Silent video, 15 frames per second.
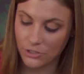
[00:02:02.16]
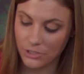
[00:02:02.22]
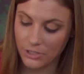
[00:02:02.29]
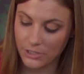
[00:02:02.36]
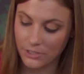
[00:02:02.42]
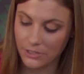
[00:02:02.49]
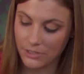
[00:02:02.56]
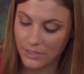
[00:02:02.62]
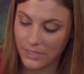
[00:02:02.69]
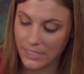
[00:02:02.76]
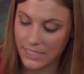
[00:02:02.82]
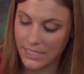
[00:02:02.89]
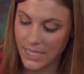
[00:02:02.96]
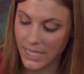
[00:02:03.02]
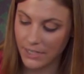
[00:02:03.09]
or the
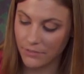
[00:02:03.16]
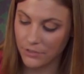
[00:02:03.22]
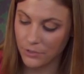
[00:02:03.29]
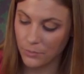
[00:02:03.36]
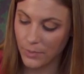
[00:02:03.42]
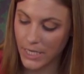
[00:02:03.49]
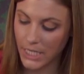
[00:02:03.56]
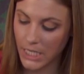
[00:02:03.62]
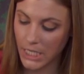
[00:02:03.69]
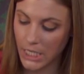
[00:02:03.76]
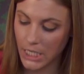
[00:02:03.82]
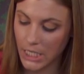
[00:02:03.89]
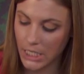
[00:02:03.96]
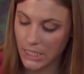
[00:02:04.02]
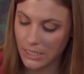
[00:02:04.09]
date of your
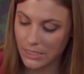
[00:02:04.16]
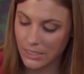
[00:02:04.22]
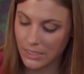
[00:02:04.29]
wedding.